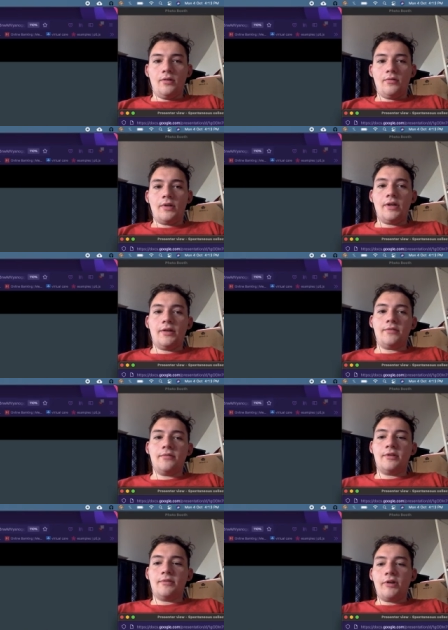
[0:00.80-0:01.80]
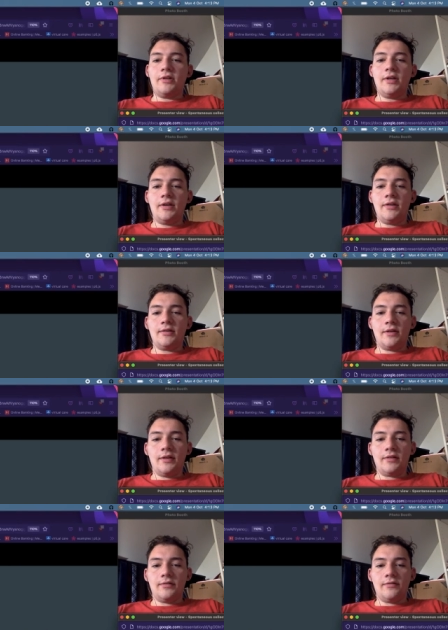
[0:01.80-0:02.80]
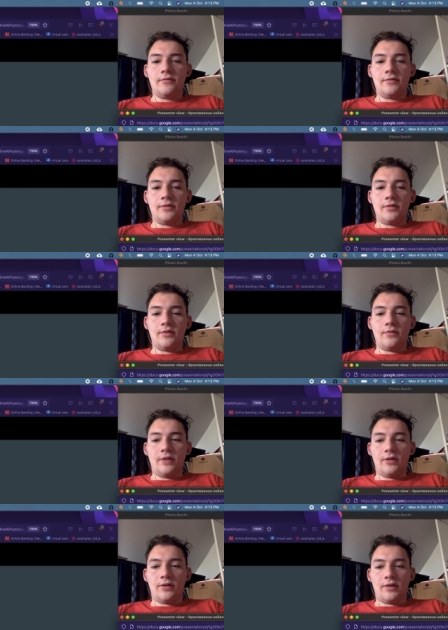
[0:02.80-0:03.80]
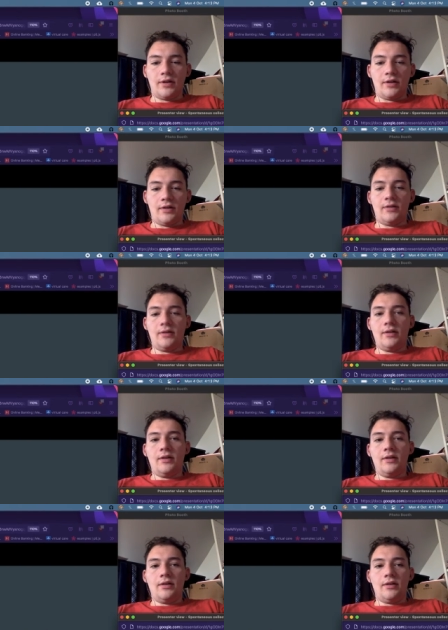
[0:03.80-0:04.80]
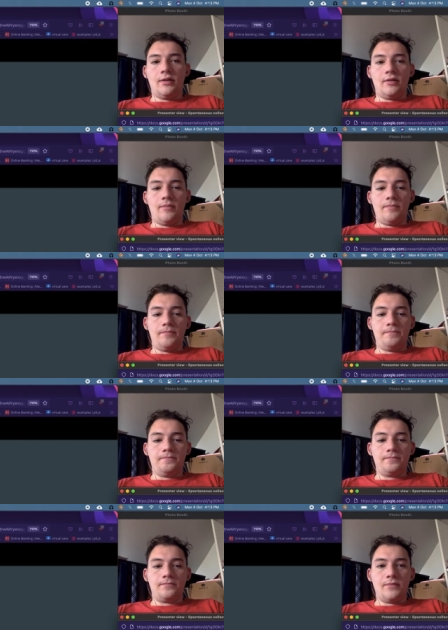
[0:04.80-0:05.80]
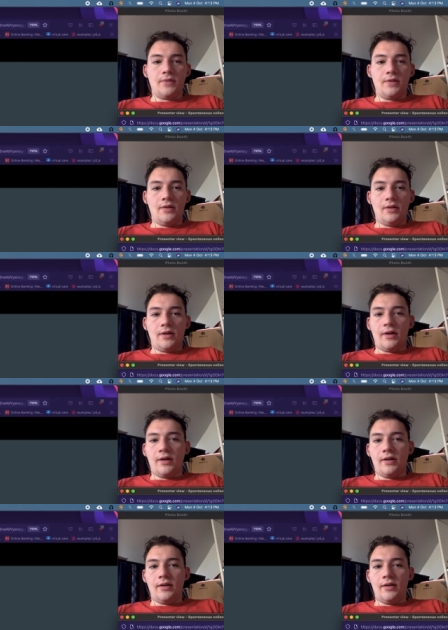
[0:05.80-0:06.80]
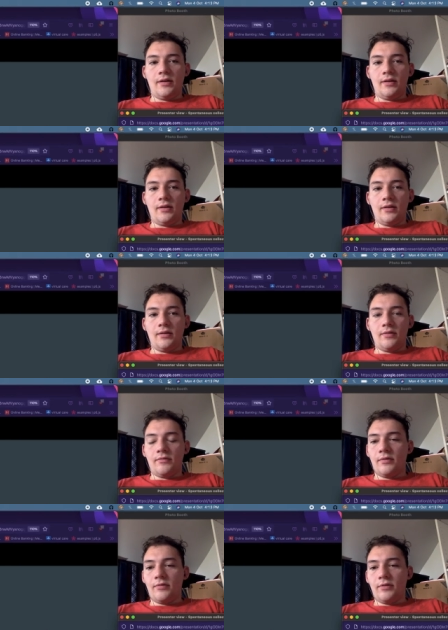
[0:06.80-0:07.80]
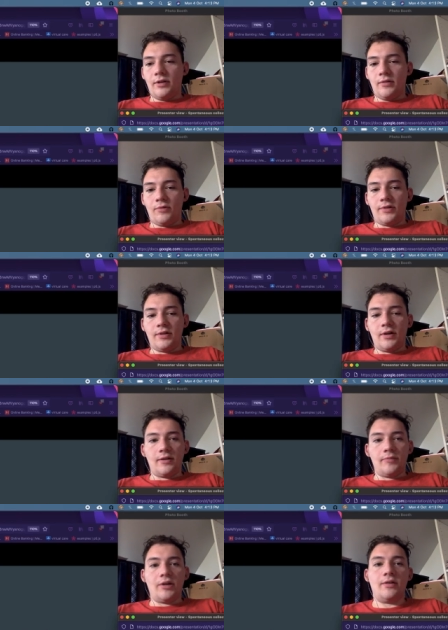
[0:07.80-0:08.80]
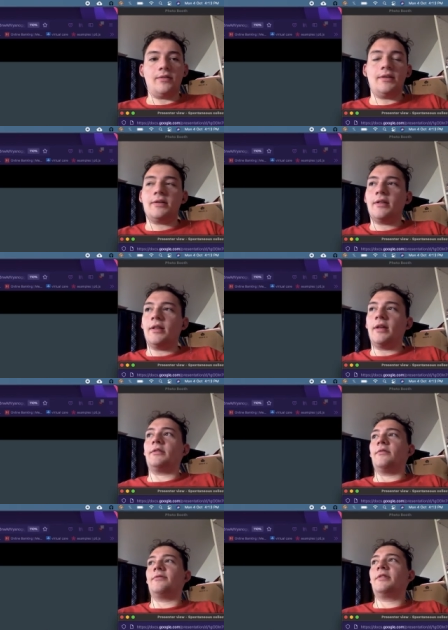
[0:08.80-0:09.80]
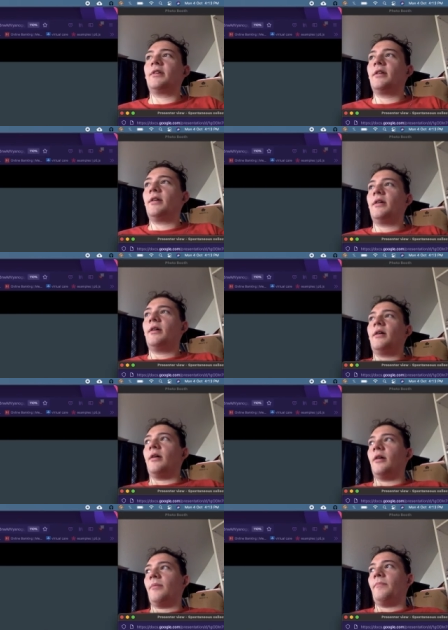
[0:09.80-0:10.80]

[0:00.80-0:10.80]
Okay, so the spontaneous collectives of Aragon. Um, I want to talk about these collectives, um,